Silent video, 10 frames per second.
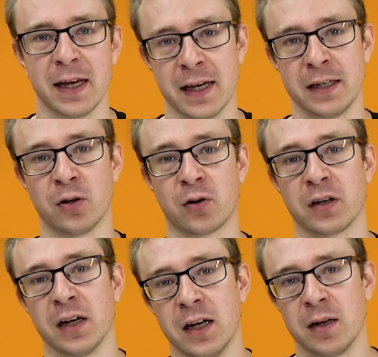in
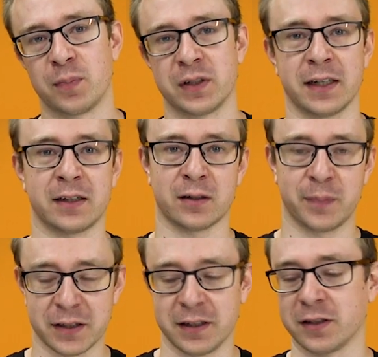your particular
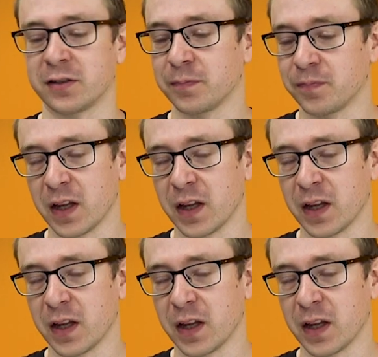business.